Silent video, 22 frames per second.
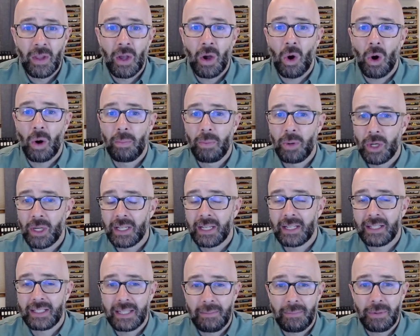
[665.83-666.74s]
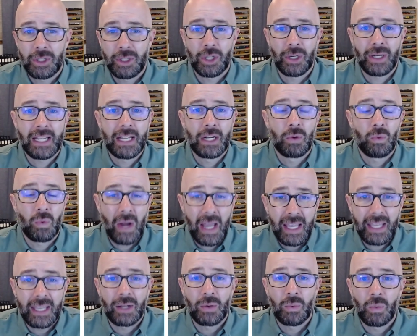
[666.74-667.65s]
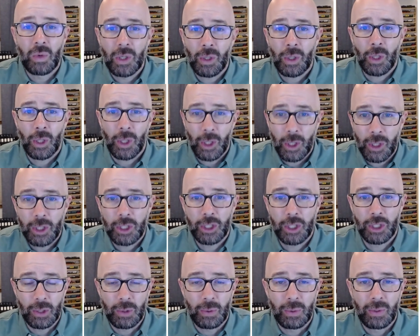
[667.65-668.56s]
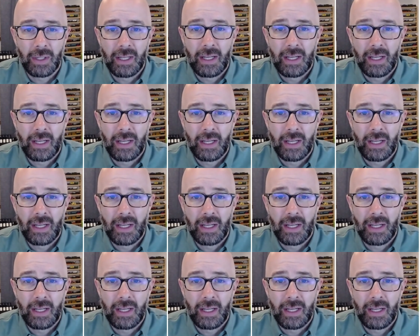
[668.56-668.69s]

or putting a temperature in Rankine will hurt you.